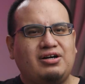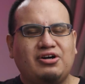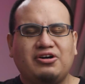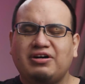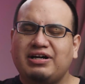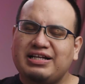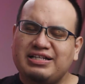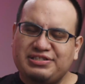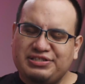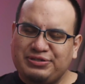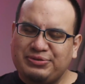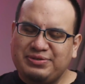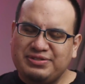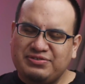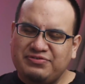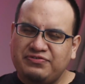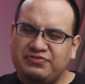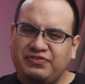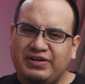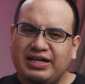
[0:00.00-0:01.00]
All right, so
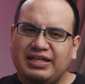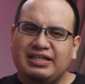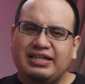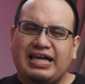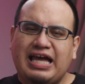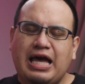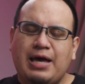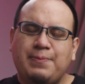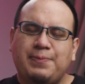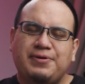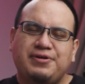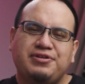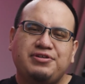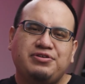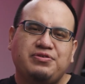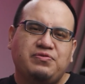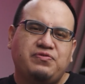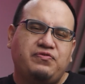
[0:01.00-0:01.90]
it's finally happened.